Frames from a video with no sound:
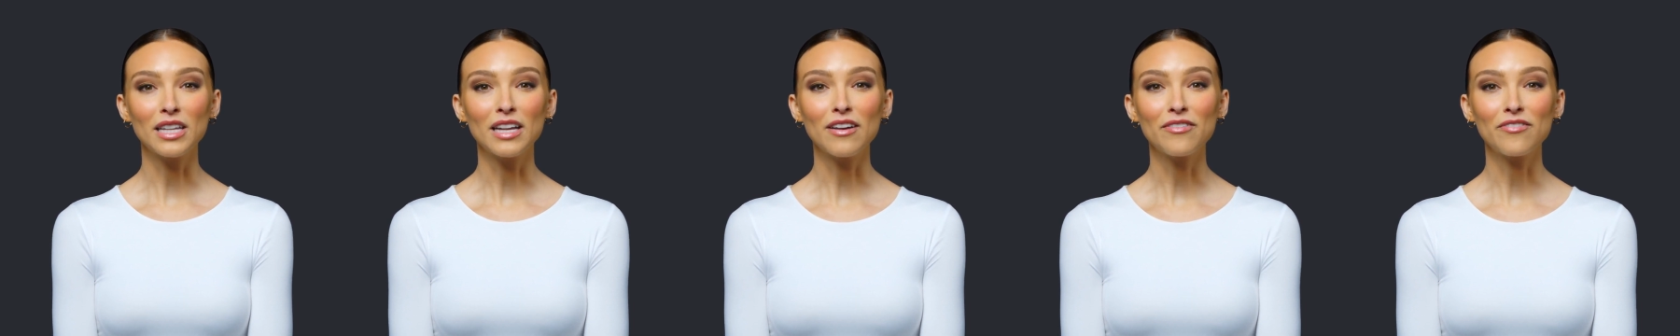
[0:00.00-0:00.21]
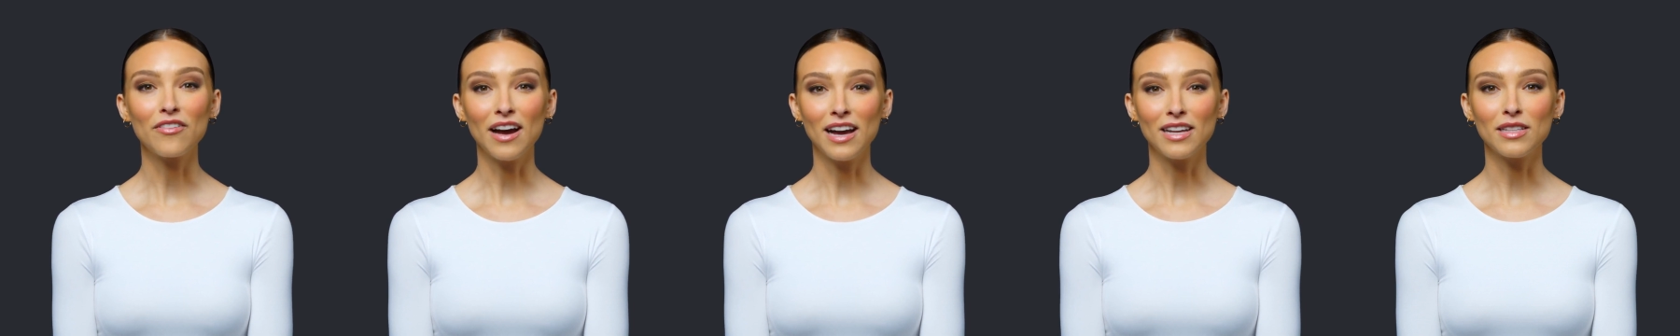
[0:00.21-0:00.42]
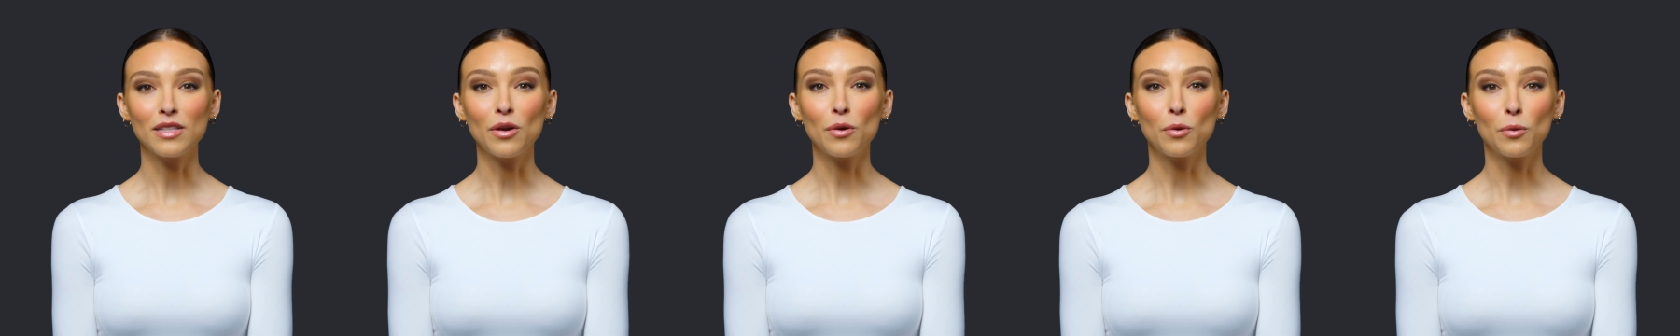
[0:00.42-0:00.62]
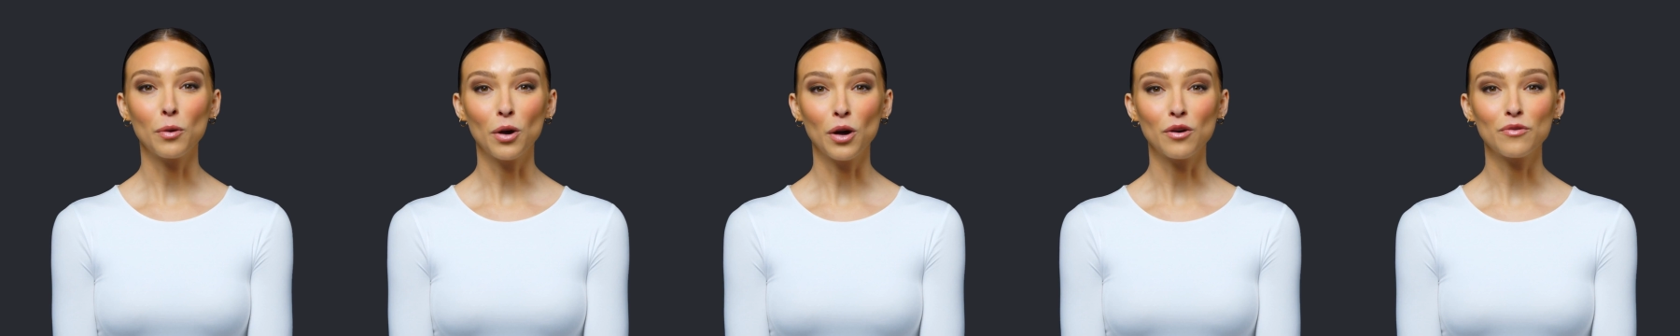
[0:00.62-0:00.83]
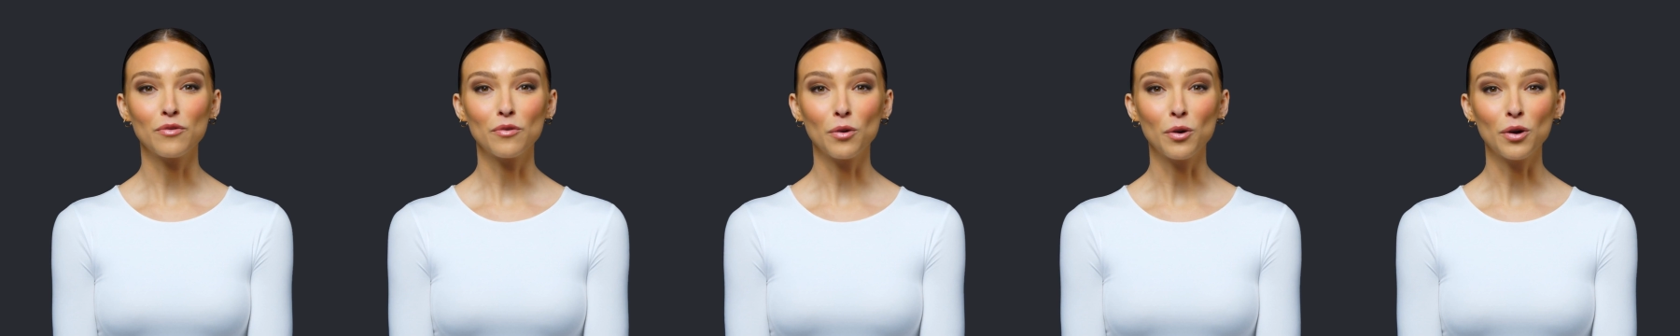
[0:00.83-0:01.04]
affect the
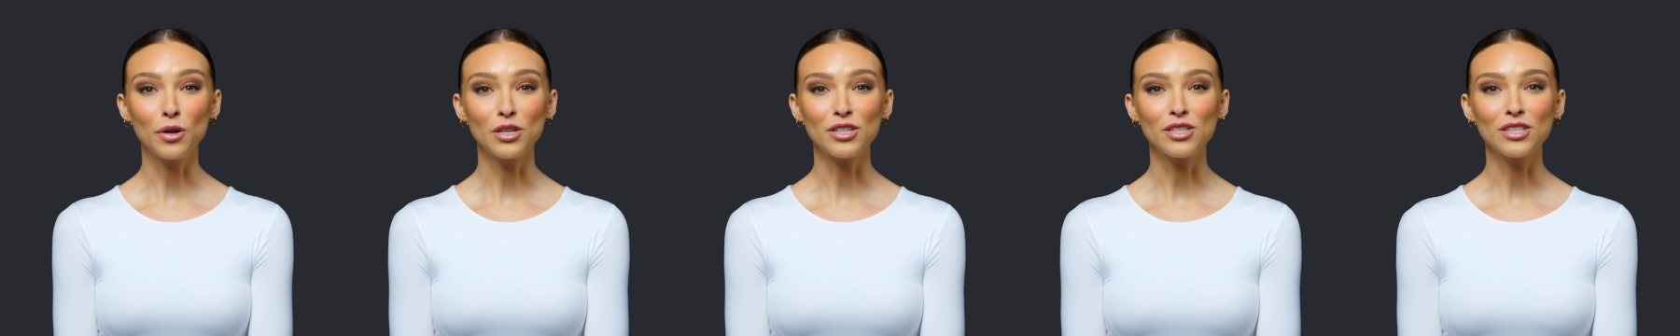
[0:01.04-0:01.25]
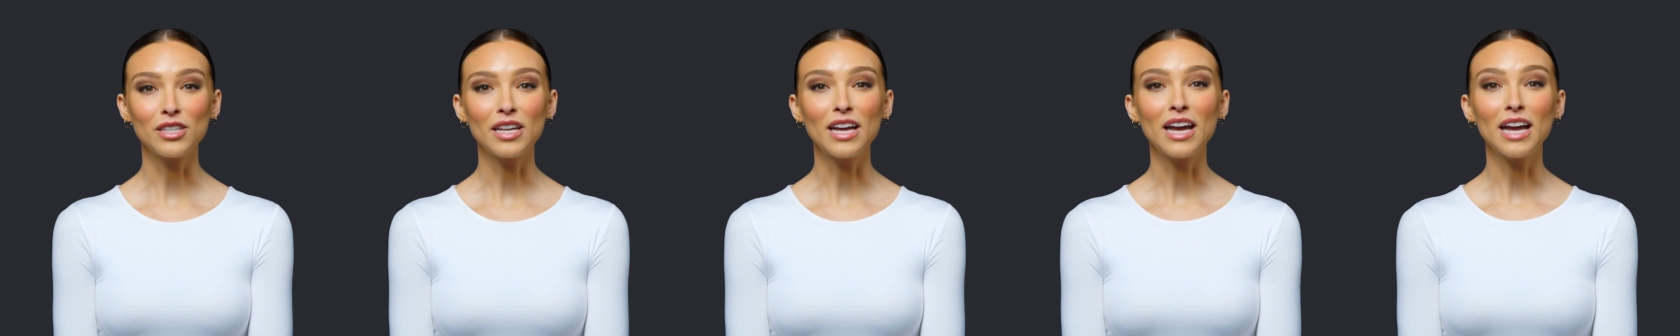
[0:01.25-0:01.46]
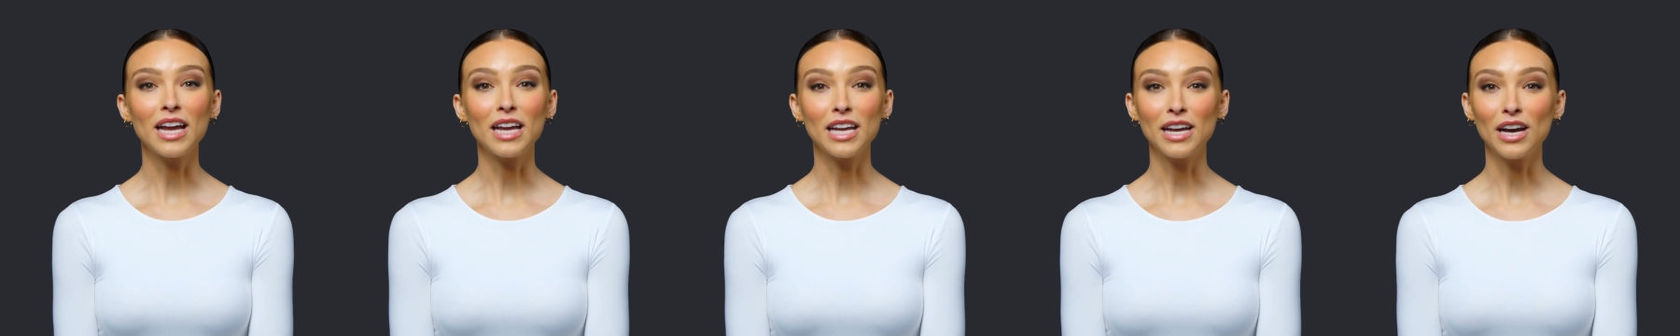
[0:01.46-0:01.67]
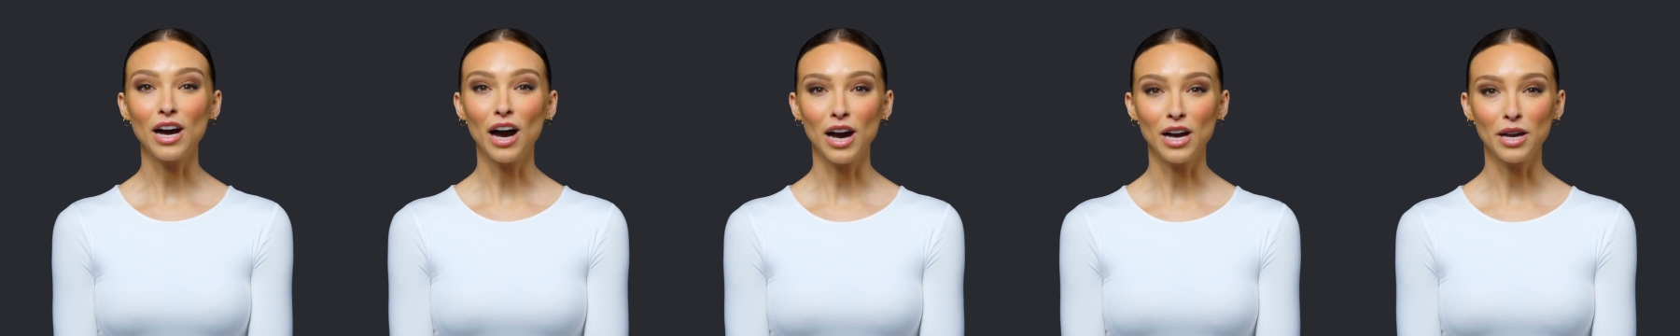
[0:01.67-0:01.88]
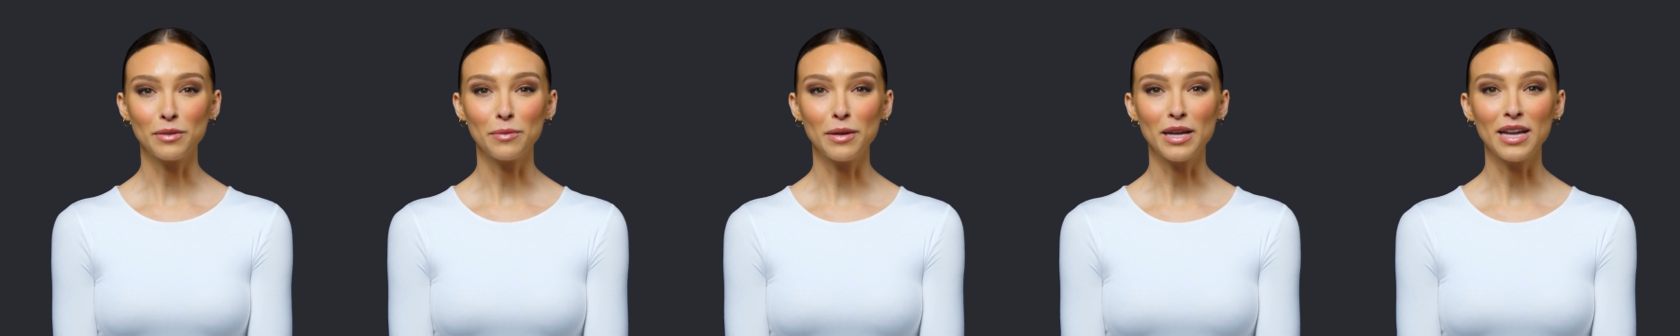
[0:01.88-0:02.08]
workforce,
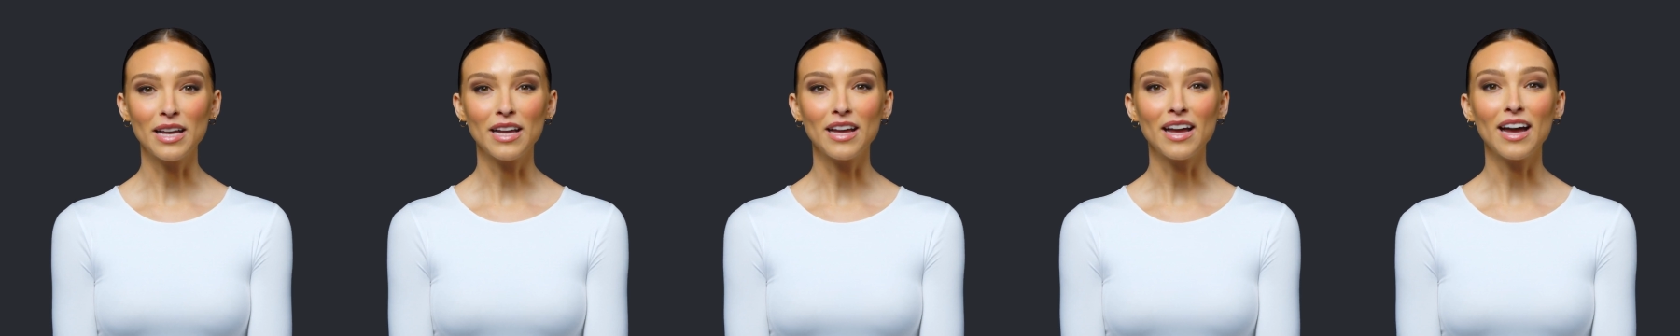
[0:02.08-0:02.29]
economy,